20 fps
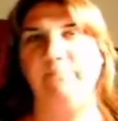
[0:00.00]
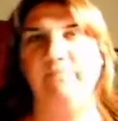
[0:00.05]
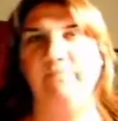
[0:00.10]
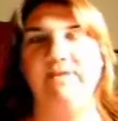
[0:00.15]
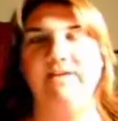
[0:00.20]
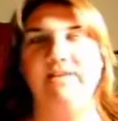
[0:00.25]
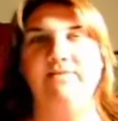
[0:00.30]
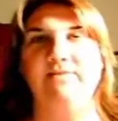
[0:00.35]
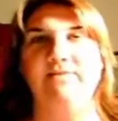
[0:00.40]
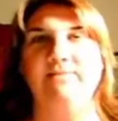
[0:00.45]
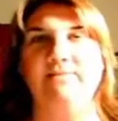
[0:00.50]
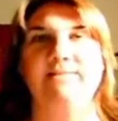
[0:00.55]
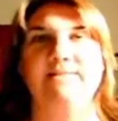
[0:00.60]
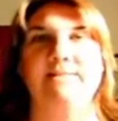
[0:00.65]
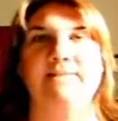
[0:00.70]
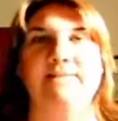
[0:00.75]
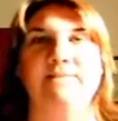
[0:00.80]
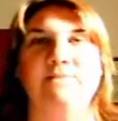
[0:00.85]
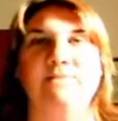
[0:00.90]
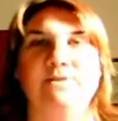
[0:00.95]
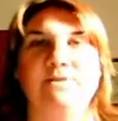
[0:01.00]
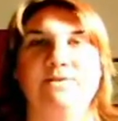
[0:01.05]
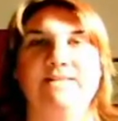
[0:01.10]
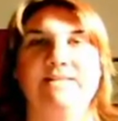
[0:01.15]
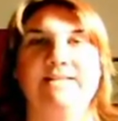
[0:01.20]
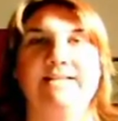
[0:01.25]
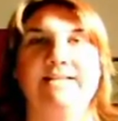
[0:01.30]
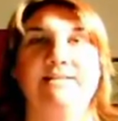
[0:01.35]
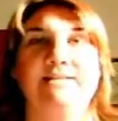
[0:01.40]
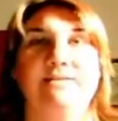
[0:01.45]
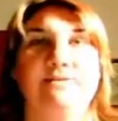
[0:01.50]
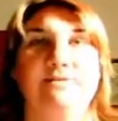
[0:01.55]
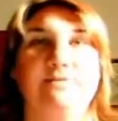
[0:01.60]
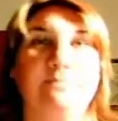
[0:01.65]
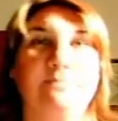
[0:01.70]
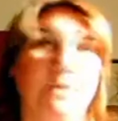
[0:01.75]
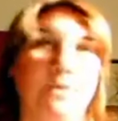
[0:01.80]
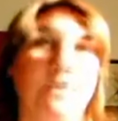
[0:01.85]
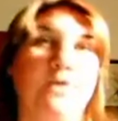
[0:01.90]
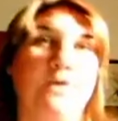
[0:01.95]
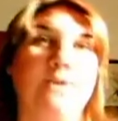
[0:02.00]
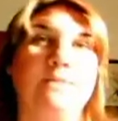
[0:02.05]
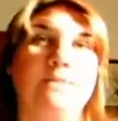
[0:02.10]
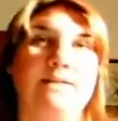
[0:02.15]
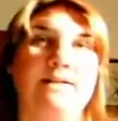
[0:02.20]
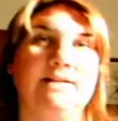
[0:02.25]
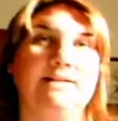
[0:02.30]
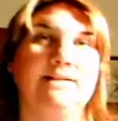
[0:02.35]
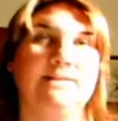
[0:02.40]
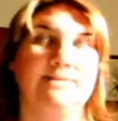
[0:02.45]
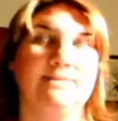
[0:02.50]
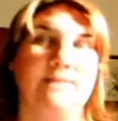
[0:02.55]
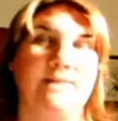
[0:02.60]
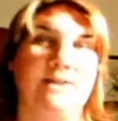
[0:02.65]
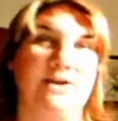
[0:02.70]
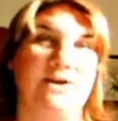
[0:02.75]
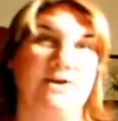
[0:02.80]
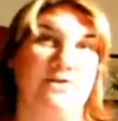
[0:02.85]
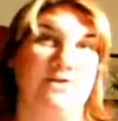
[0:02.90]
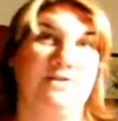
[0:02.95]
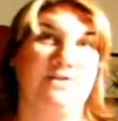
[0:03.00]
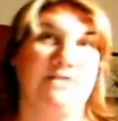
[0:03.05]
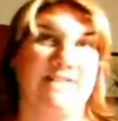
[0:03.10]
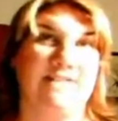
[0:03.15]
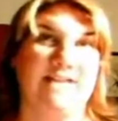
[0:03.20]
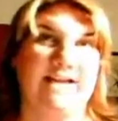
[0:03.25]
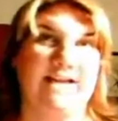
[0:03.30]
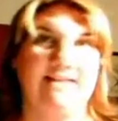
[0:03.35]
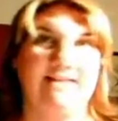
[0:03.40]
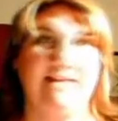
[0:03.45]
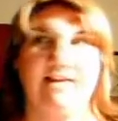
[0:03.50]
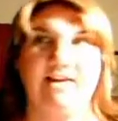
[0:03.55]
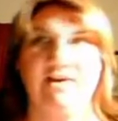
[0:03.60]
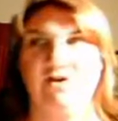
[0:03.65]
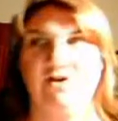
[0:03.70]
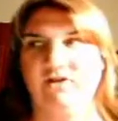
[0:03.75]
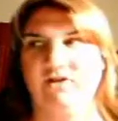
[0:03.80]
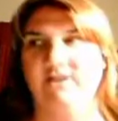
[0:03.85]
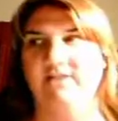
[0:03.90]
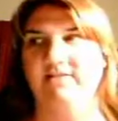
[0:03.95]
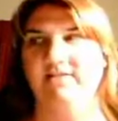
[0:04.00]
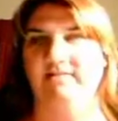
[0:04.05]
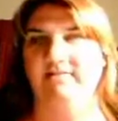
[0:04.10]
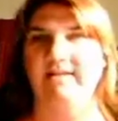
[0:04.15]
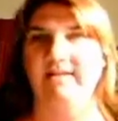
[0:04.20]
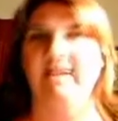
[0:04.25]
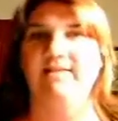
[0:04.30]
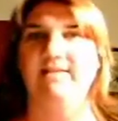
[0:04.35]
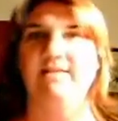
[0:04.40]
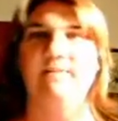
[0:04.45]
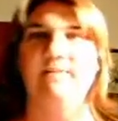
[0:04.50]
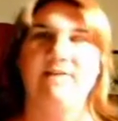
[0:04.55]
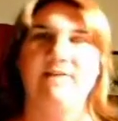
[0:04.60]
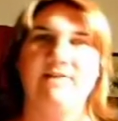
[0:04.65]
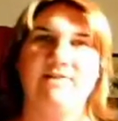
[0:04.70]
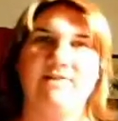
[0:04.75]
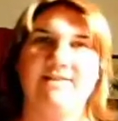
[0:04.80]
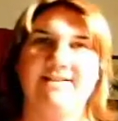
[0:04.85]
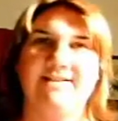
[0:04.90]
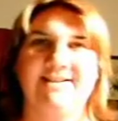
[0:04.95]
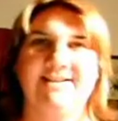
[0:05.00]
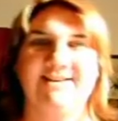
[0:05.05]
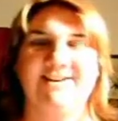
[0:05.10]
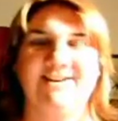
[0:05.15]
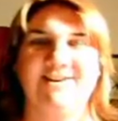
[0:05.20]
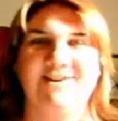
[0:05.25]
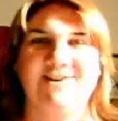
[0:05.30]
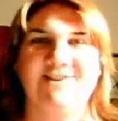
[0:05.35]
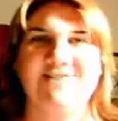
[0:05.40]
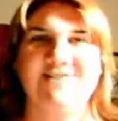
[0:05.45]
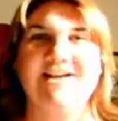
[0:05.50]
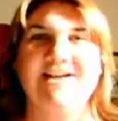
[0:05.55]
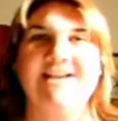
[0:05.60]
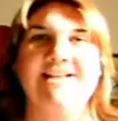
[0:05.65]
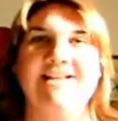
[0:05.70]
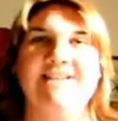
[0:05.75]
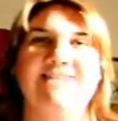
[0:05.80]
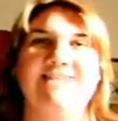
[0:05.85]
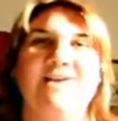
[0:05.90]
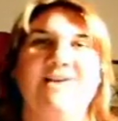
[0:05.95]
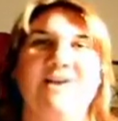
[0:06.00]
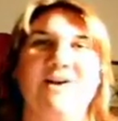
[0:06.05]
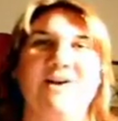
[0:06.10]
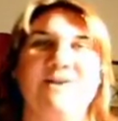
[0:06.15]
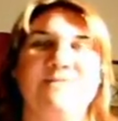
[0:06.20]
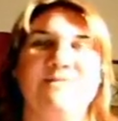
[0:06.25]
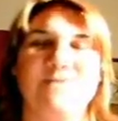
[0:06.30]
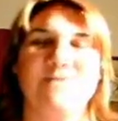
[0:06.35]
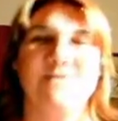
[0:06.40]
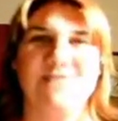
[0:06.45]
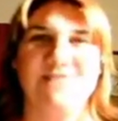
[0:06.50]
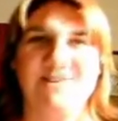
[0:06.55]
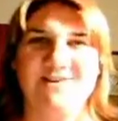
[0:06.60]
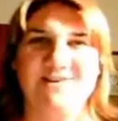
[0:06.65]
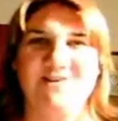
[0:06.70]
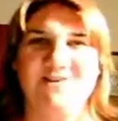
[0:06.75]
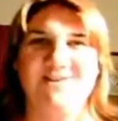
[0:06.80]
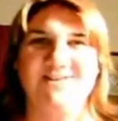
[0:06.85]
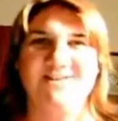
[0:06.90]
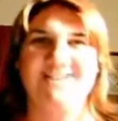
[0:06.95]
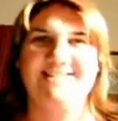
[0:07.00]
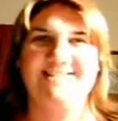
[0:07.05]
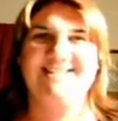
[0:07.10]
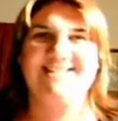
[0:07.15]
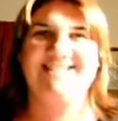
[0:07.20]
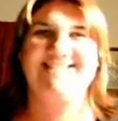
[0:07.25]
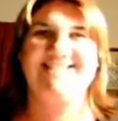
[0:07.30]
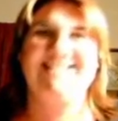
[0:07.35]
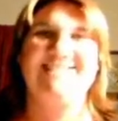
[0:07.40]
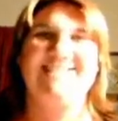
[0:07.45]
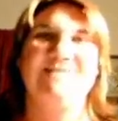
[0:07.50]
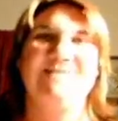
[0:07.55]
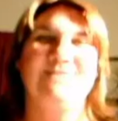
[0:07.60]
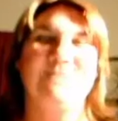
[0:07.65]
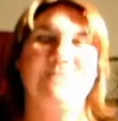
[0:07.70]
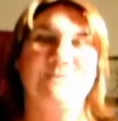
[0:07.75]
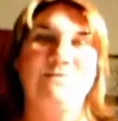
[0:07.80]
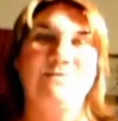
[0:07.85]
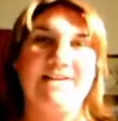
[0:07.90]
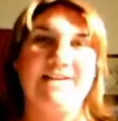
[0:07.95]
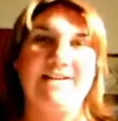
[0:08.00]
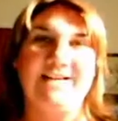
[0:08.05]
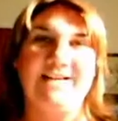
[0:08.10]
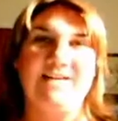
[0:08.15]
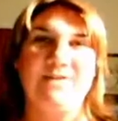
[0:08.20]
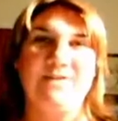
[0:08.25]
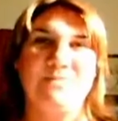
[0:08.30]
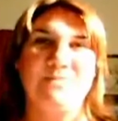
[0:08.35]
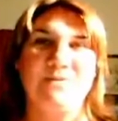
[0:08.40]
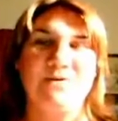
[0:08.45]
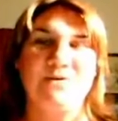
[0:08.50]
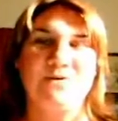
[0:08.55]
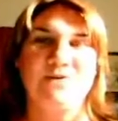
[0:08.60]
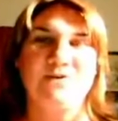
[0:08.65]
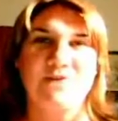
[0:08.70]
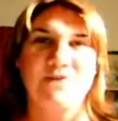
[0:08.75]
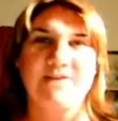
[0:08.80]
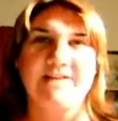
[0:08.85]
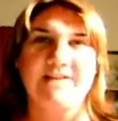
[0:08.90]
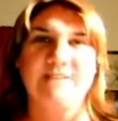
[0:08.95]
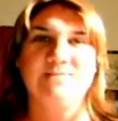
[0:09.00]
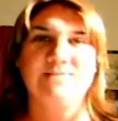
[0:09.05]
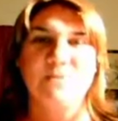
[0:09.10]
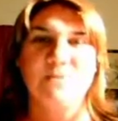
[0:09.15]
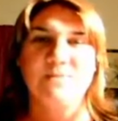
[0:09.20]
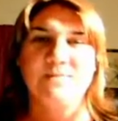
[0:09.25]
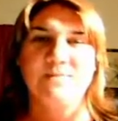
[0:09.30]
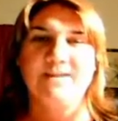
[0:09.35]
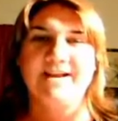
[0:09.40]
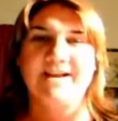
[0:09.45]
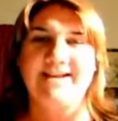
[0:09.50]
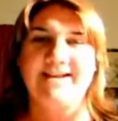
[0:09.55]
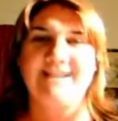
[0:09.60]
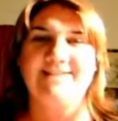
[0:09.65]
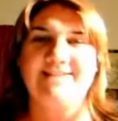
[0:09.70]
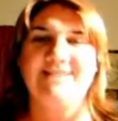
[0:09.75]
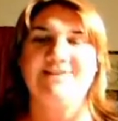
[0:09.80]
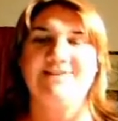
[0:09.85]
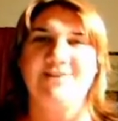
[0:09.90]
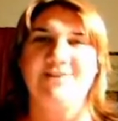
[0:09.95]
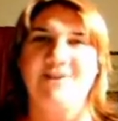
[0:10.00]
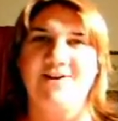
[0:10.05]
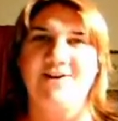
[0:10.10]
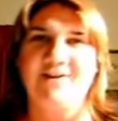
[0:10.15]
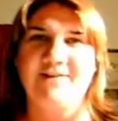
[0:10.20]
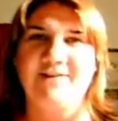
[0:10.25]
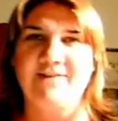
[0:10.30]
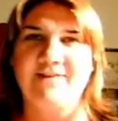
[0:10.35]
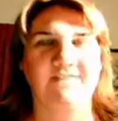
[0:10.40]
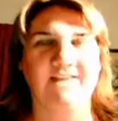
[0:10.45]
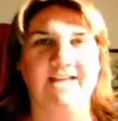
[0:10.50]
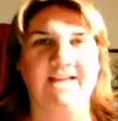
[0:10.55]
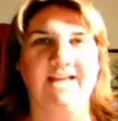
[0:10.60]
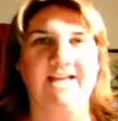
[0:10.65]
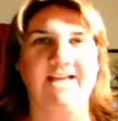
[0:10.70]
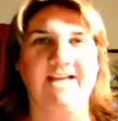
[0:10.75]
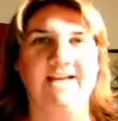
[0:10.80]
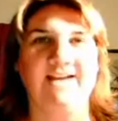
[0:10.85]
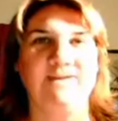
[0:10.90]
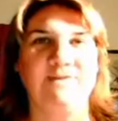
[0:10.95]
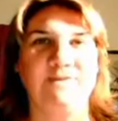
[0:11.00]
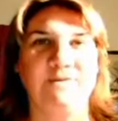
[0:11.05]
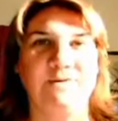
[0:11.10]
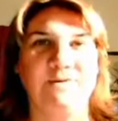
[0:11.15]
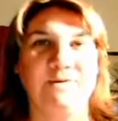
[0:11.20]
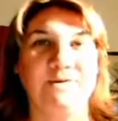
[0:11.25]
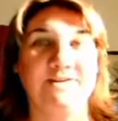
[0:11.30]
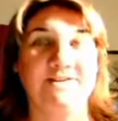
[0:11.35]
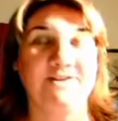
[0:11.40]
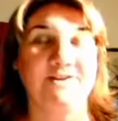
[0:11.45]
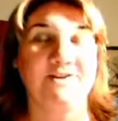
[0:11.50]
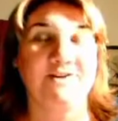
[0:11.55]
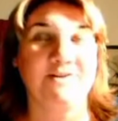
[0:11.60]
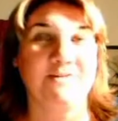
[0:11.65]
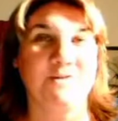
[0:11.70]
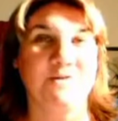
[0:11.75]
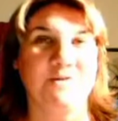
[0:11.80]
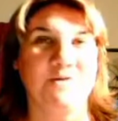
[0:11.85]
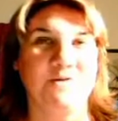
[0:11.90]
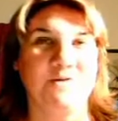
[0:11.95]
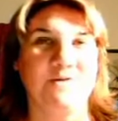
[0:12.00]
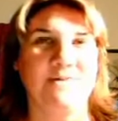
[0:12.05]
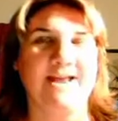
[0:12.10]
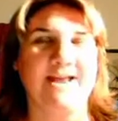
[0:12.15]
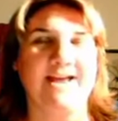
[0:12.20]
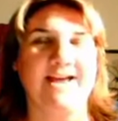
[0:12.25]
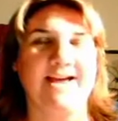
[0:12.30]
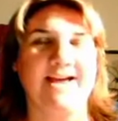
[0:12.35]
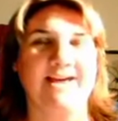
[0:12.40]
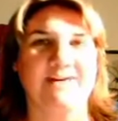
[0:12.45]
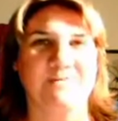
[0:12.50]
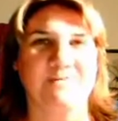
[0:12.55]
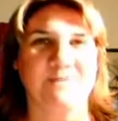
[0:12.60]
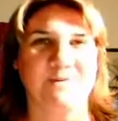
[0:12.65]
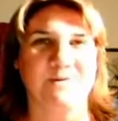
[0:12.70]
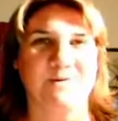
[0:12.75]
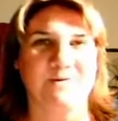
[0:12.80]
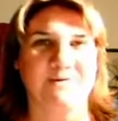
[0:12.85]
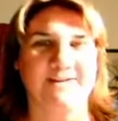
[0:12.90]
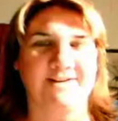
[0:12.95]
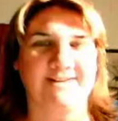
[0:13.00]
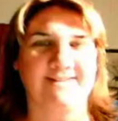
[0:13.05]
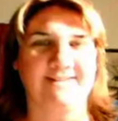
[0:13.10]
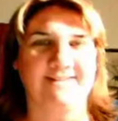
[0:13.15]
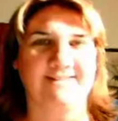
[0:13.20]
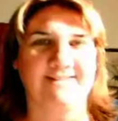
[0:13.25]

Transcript: give him some sort of sense of permanence about you staying there, not just getting the pay rise and nicking off. So I hope all these 6 tips will really help you attract more money into your life. If you want to know more about how to profit,